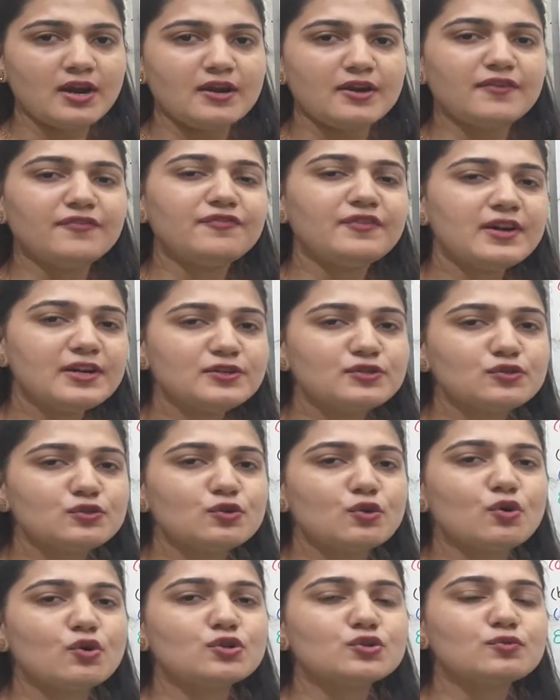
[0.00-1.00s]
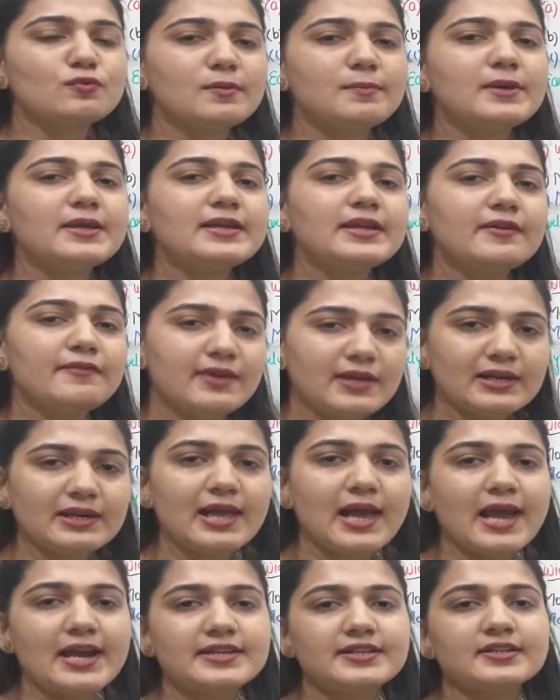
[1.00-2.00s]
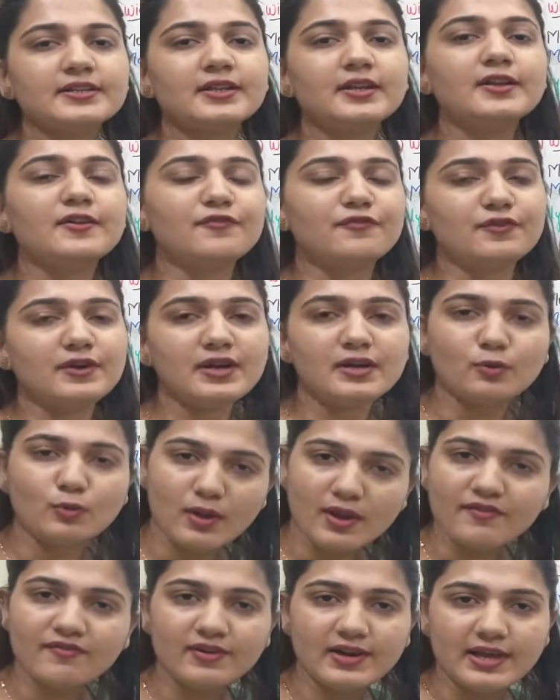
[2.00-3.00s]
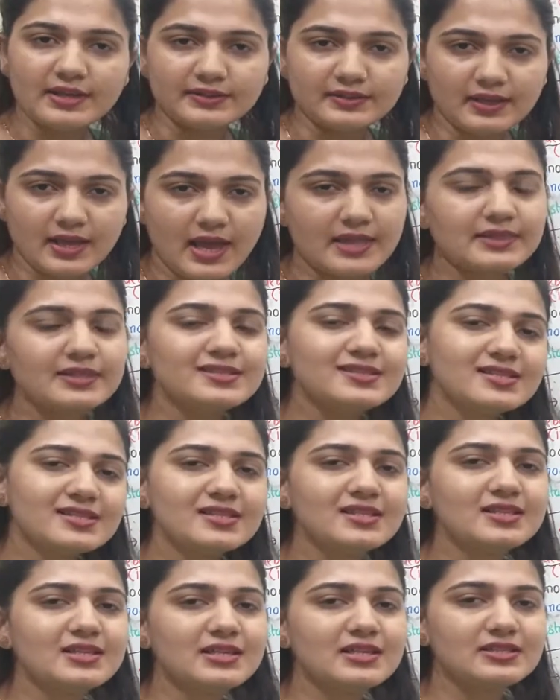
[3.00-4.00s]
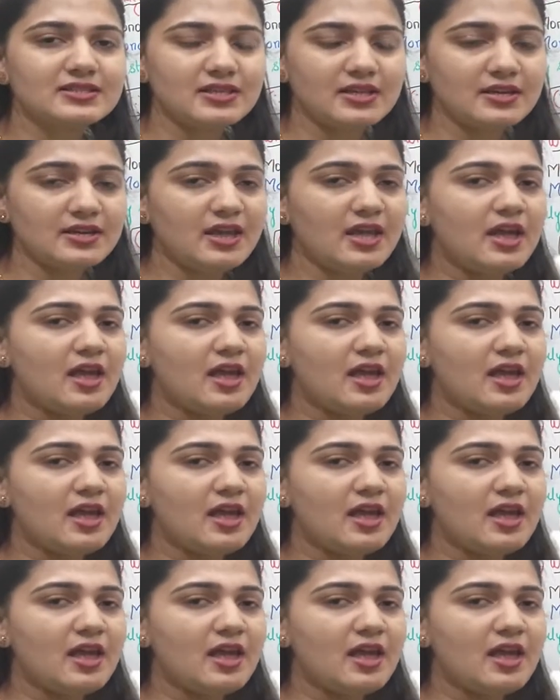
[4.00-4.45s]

Different source will be giving light in a different wavelength, and this is the reason